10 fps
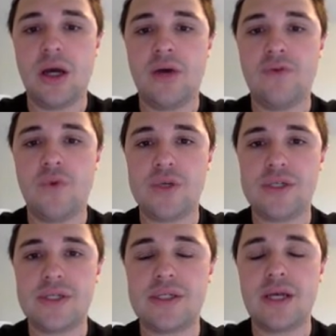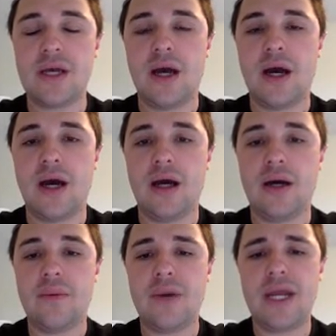forces.
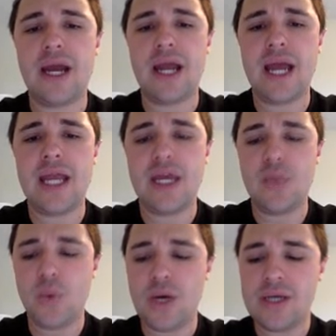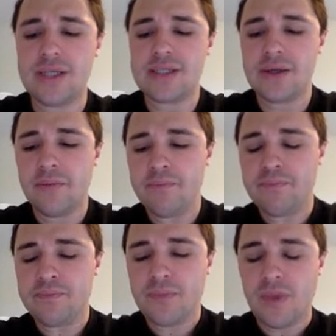But again, it was
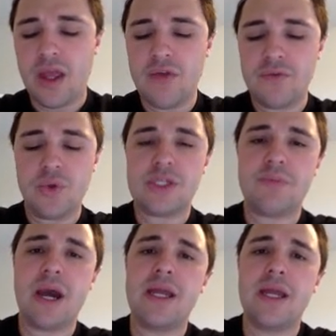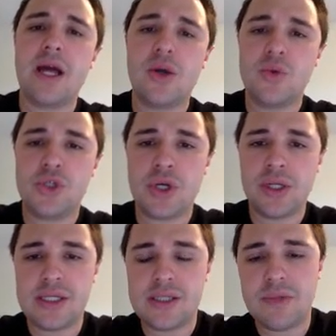influenced by yellow
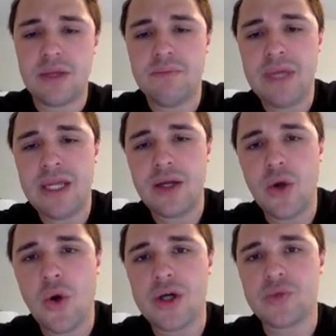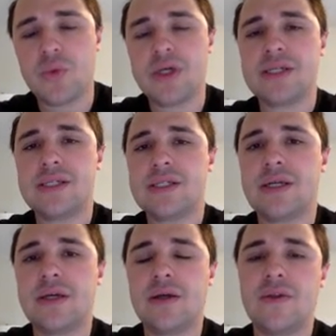journalism. The immediate cause was
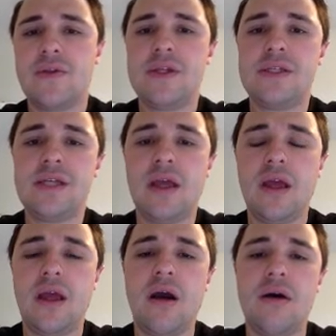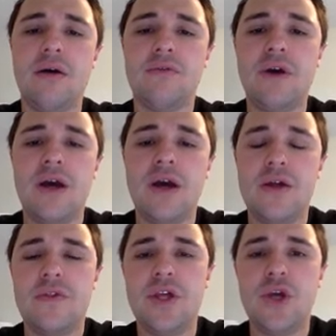the sinking of
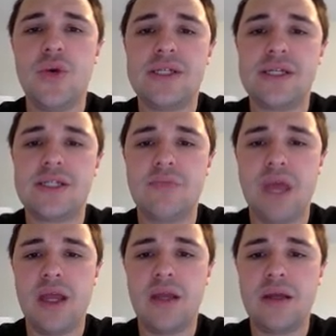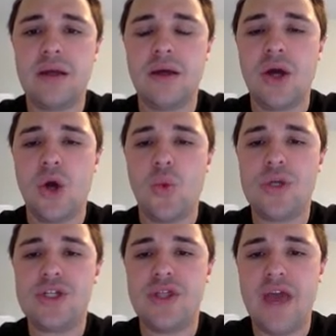the USS Maine,
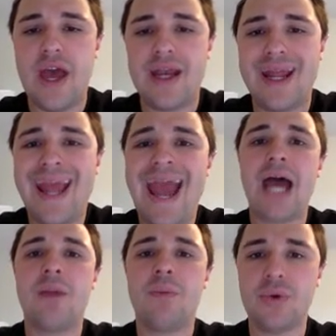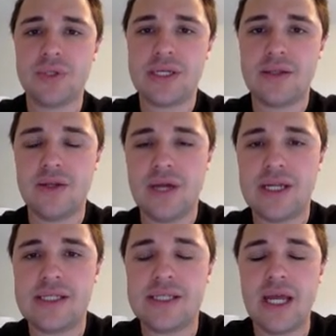which then catapulted the
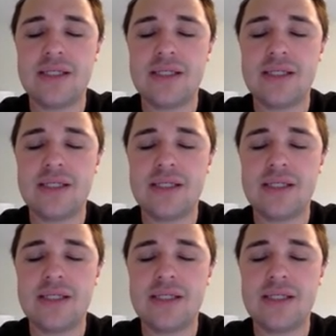United States